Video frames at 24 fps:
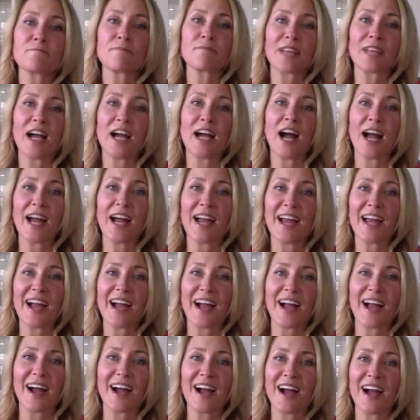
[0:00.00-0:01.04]
I
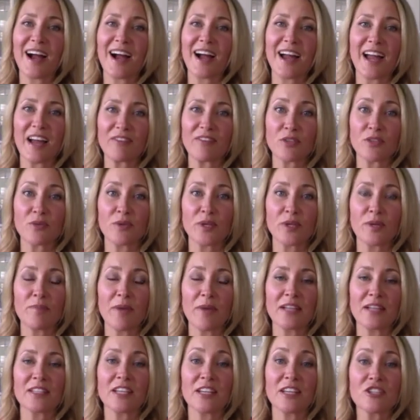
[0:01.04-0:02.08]
I have to really pay
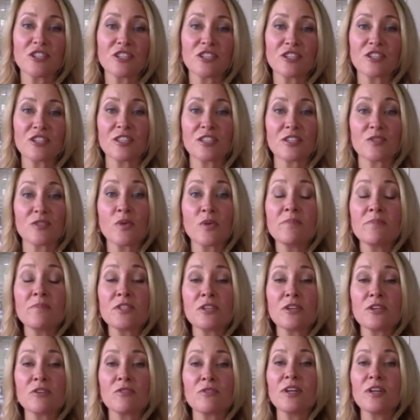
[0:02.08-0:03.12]
attention to the
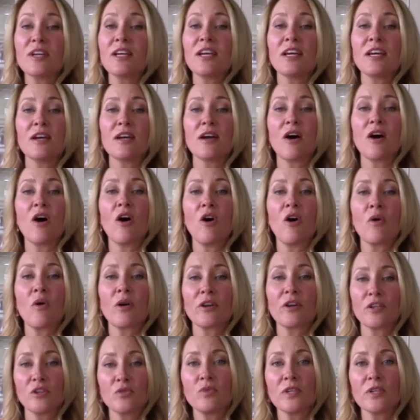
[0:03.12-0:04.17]
swimsuit, or
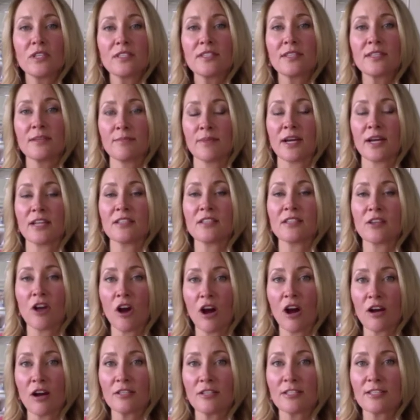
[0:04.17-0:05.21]
you will see my
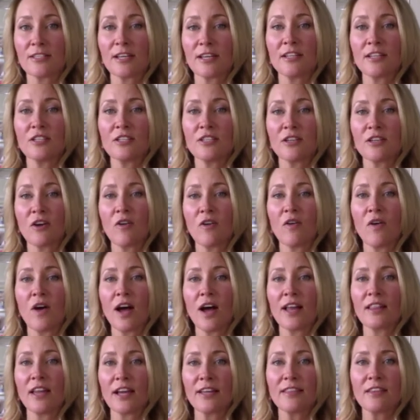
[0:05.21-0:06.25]
scars. And so I
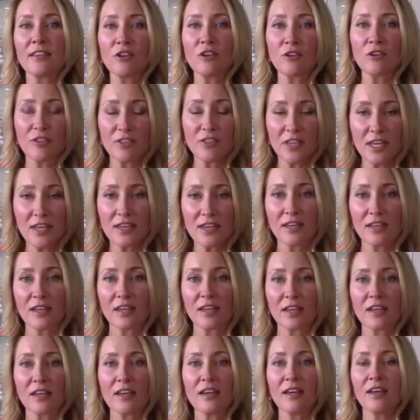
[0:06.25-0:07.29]
like that you're
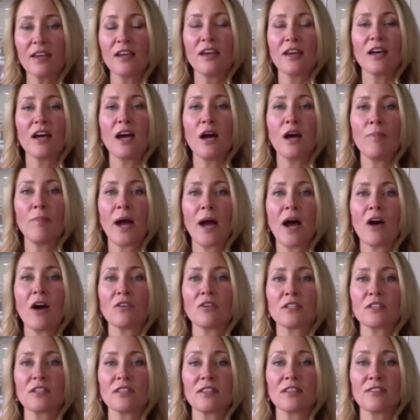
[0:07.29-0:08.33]
thinking
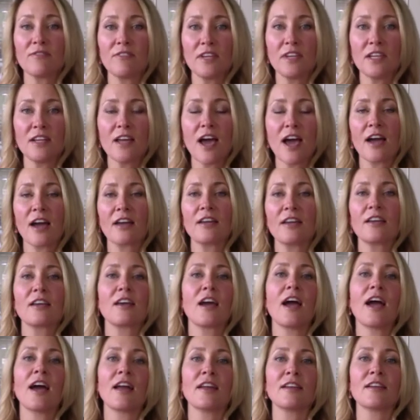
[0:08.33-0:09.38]
about the V-neck
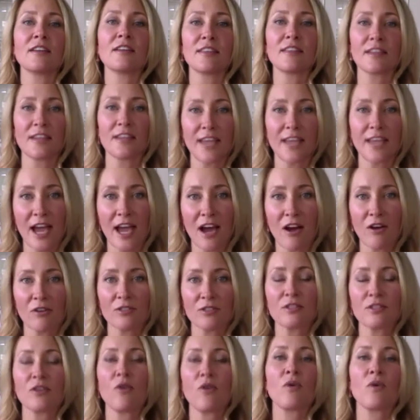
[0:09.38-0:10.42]
and the
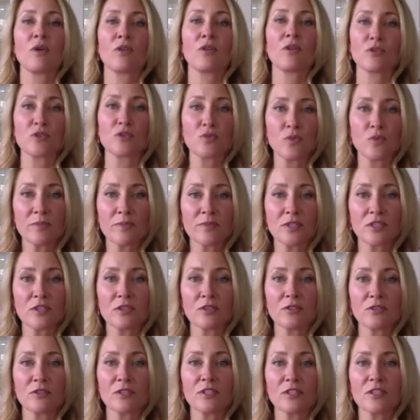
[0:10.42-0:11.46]
gowns or the
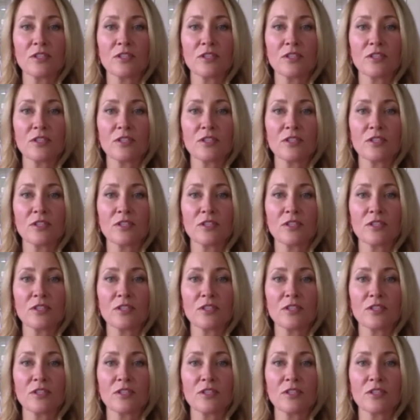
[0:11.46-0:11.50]
swimsuits,